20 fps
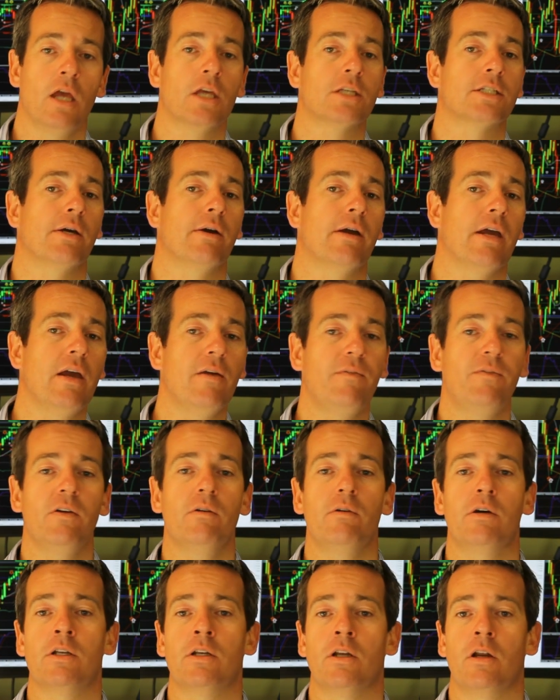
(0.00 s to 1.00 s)
So if
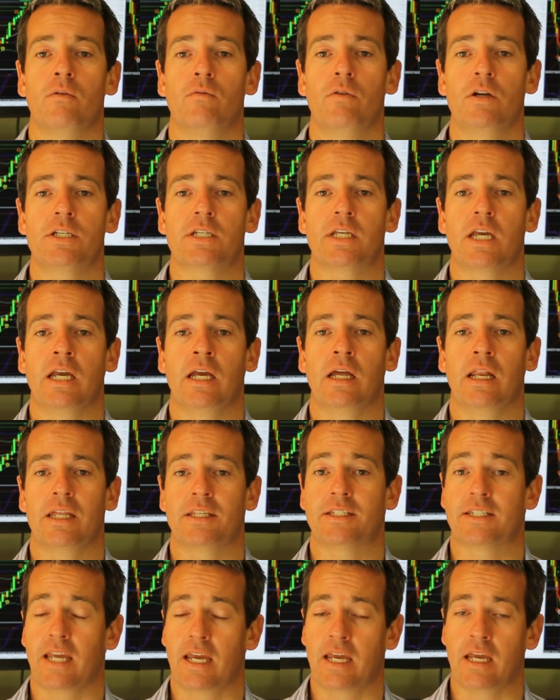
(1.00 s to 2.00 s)
you were risking,
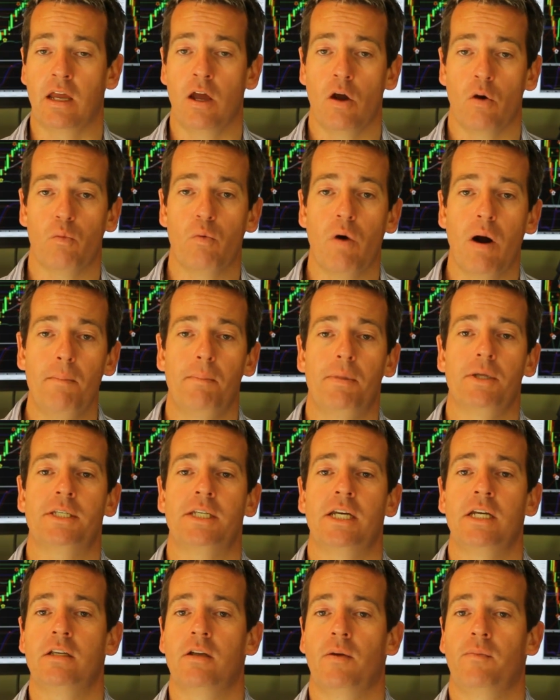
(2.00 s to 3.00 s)
let's say,
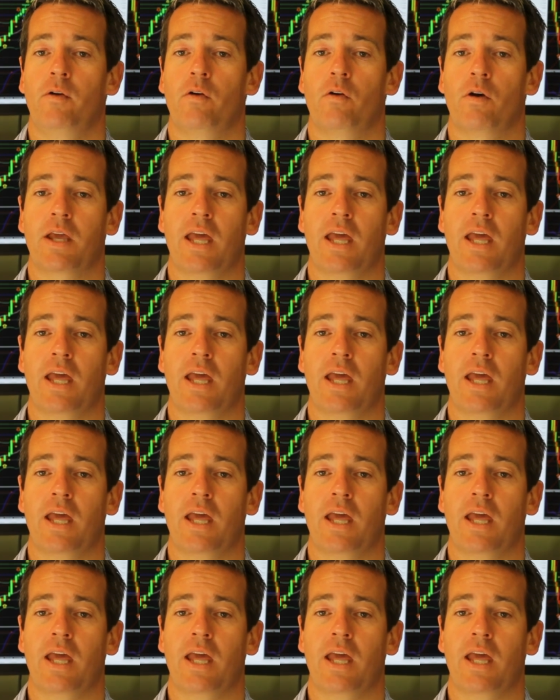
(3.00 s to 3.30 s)
1% of your